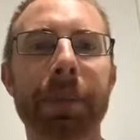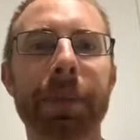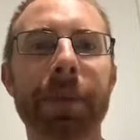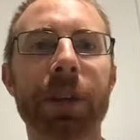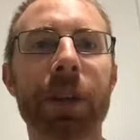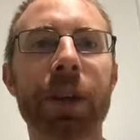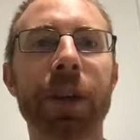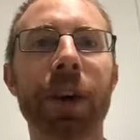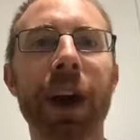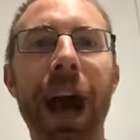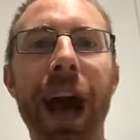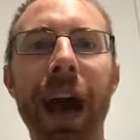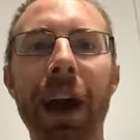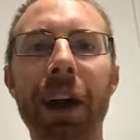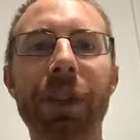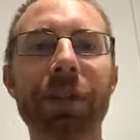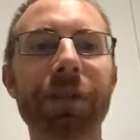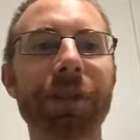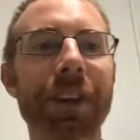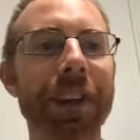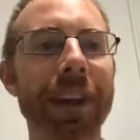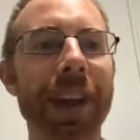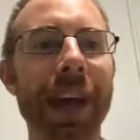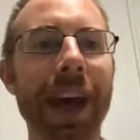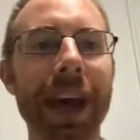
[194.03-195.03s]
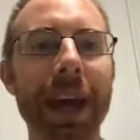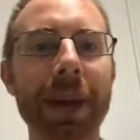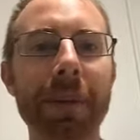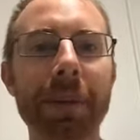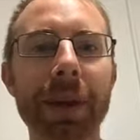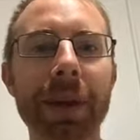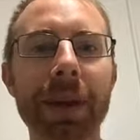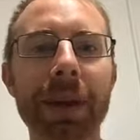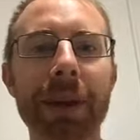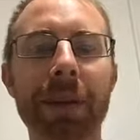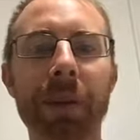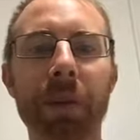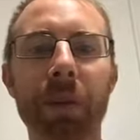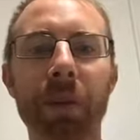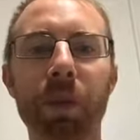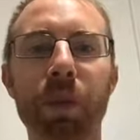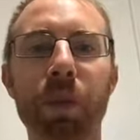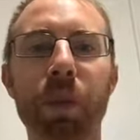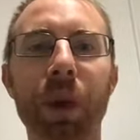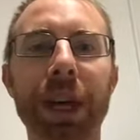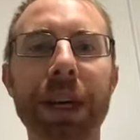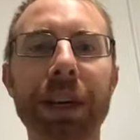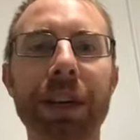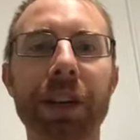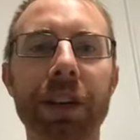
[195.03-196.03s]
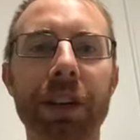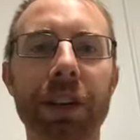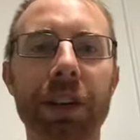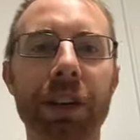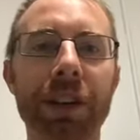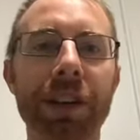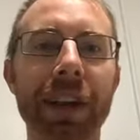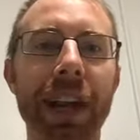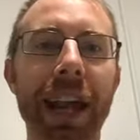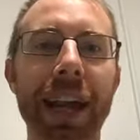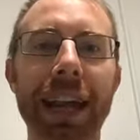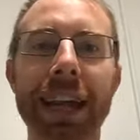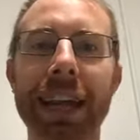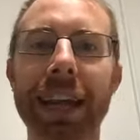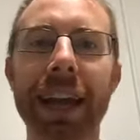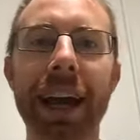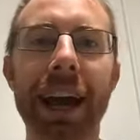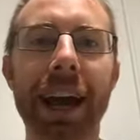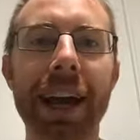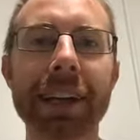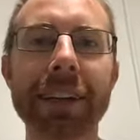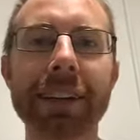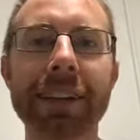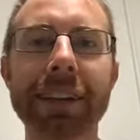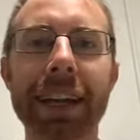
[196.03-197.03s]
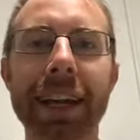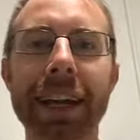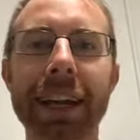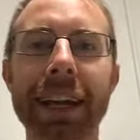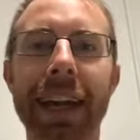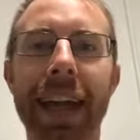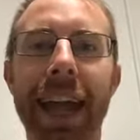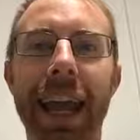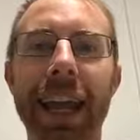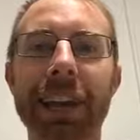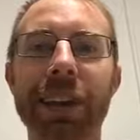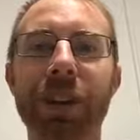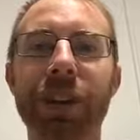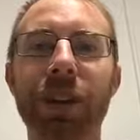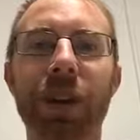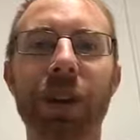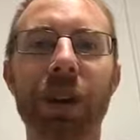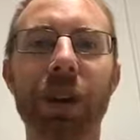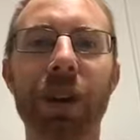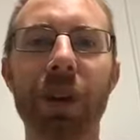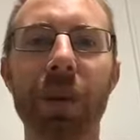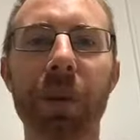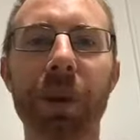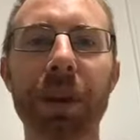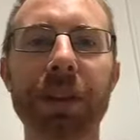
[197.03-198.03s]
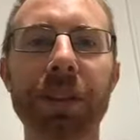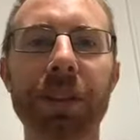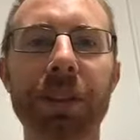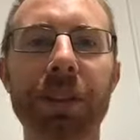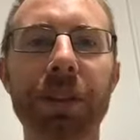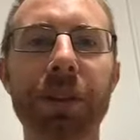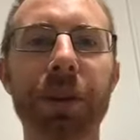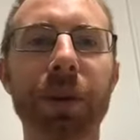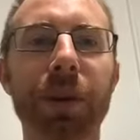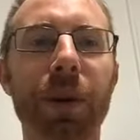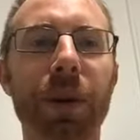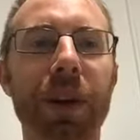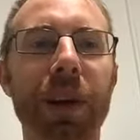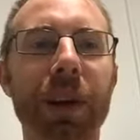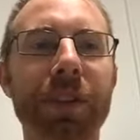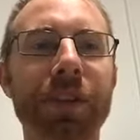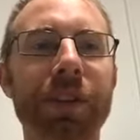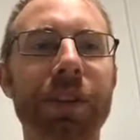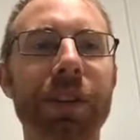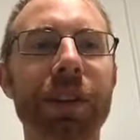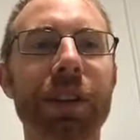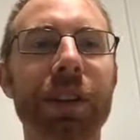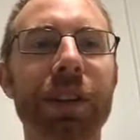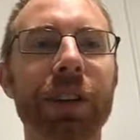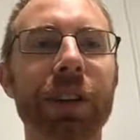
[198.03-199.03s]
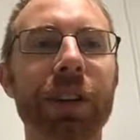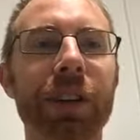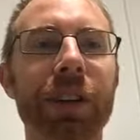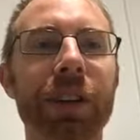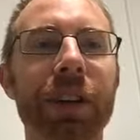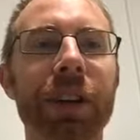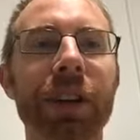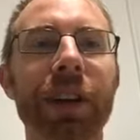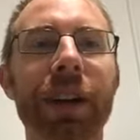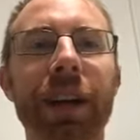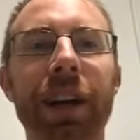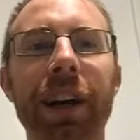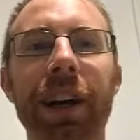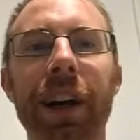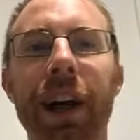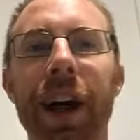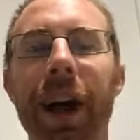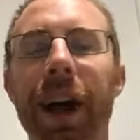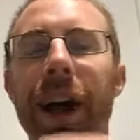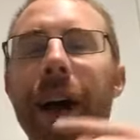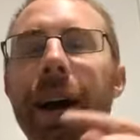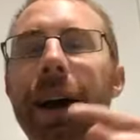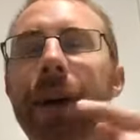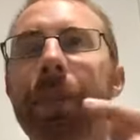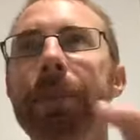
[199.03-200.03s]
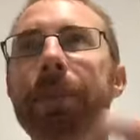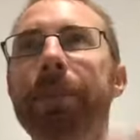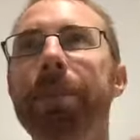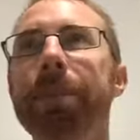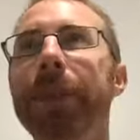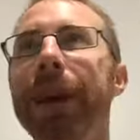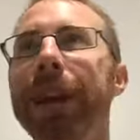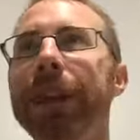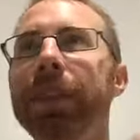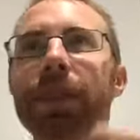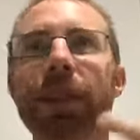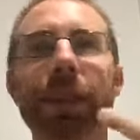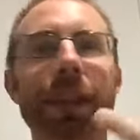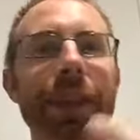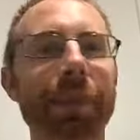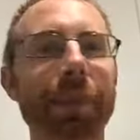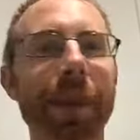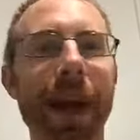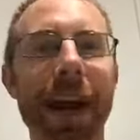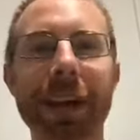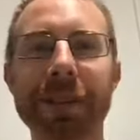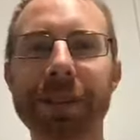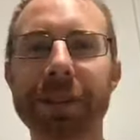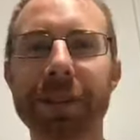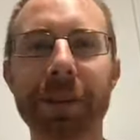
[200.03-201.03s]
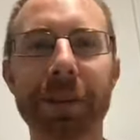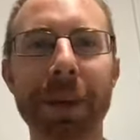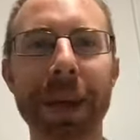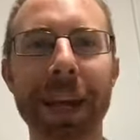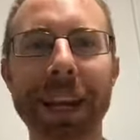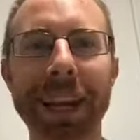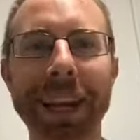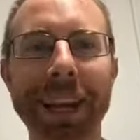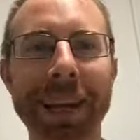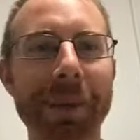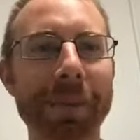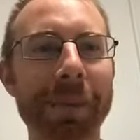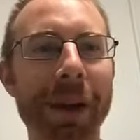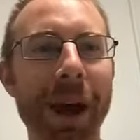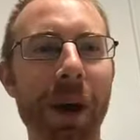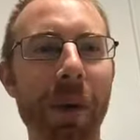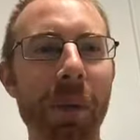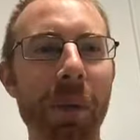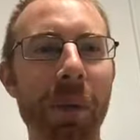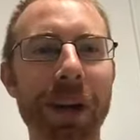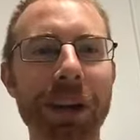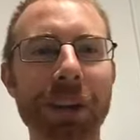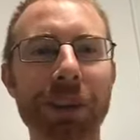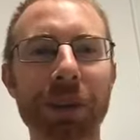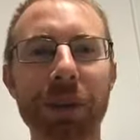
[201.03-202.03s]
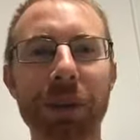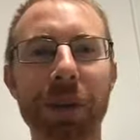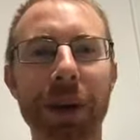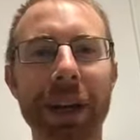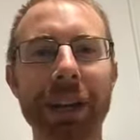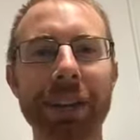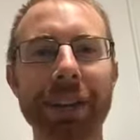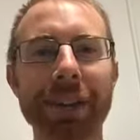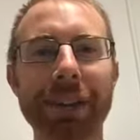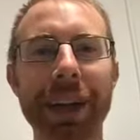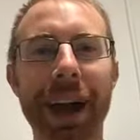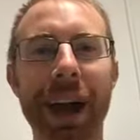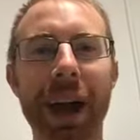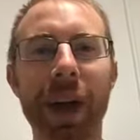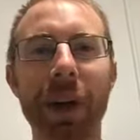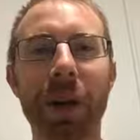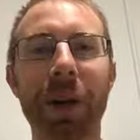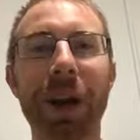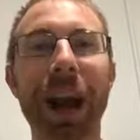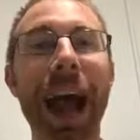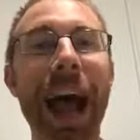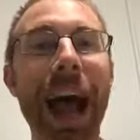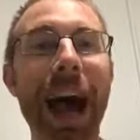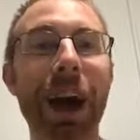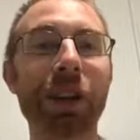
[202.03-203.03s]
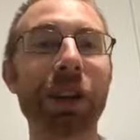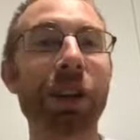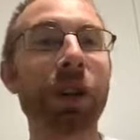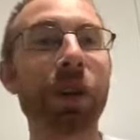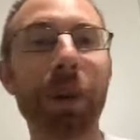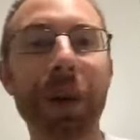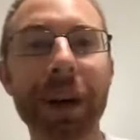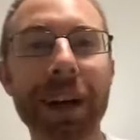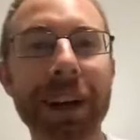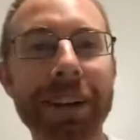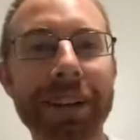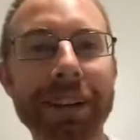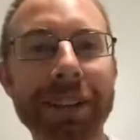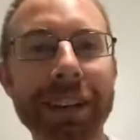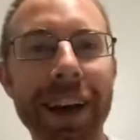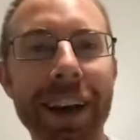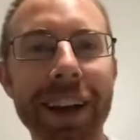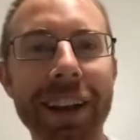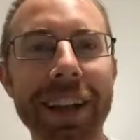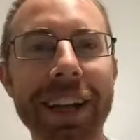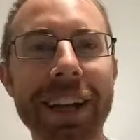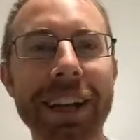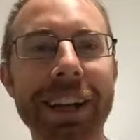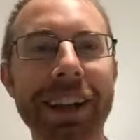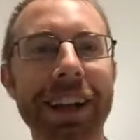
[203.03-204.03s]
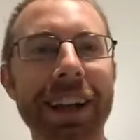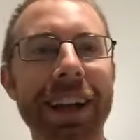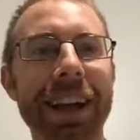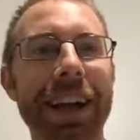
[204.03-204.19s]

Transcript: you're out of alignment when you're creating content and you don't know what to do, or if you're mentally masturbating about what you want to sell or how you want to sell it,